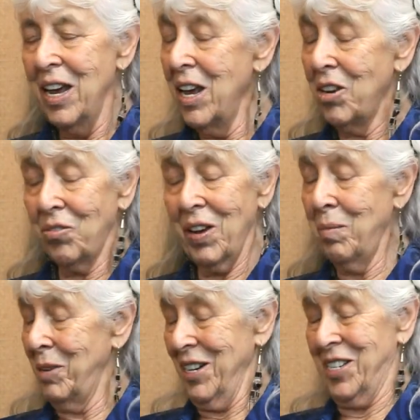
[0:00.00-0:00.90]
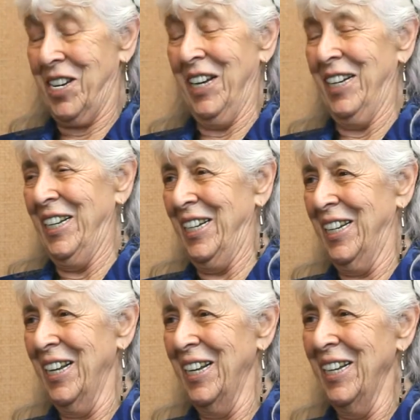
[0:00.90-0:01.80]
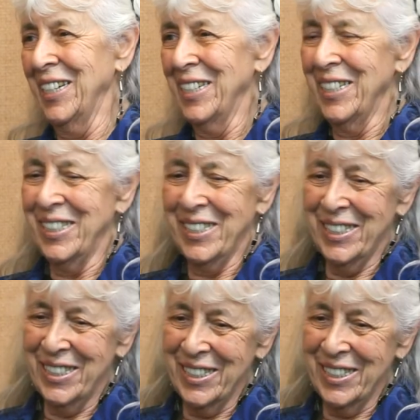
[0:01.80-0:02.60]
it's fabulous. It's three-dimensional, that's